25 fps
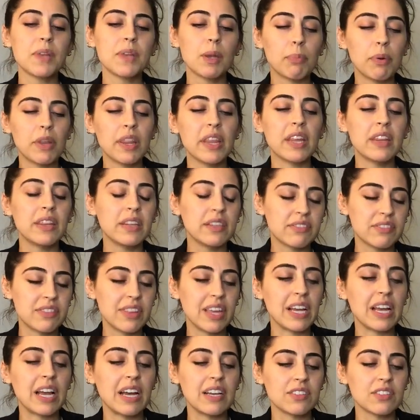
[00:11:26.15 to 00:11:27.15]
But then this
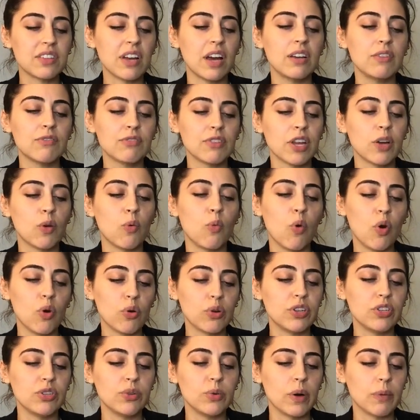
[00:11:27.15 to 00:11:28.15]
thing has kind of like
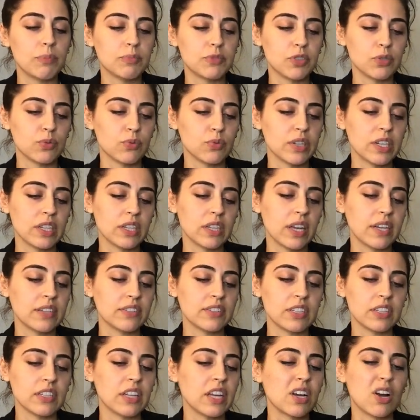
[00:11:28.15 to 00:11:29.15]
woken you up to
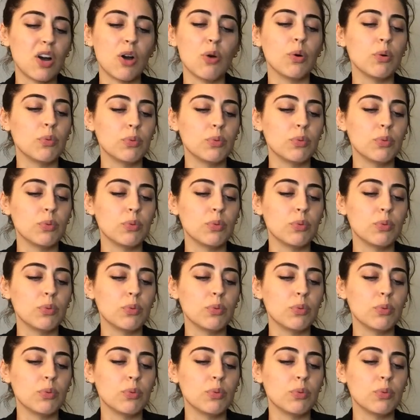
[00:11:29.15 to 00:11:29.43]
realizing like oh,